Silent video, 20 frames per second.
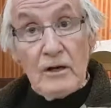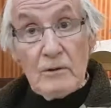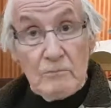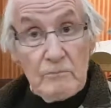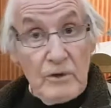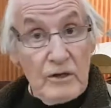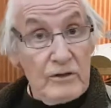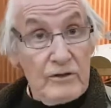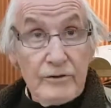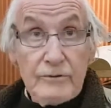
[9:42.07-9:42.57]

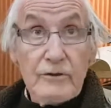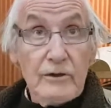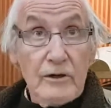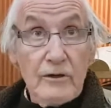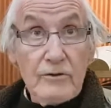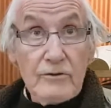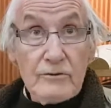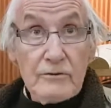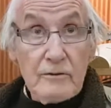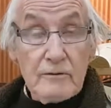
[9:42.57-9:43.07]
1,000,000
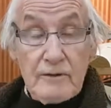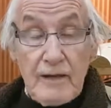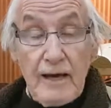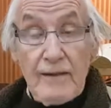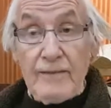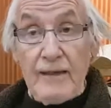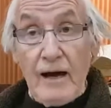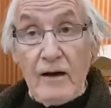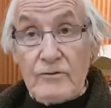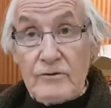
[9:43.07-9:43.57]
years,
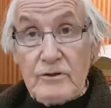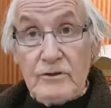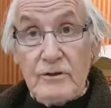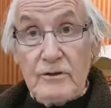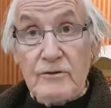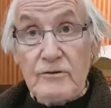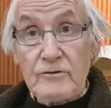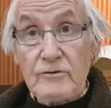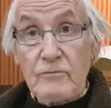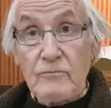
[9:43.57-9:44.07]
10,000
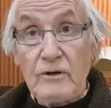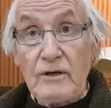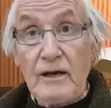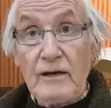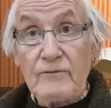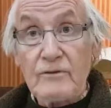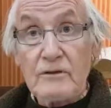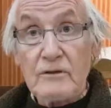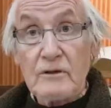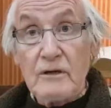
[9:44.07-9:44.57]
years, or
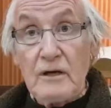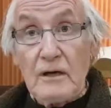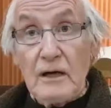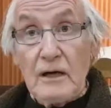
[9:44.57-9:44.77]
whatever,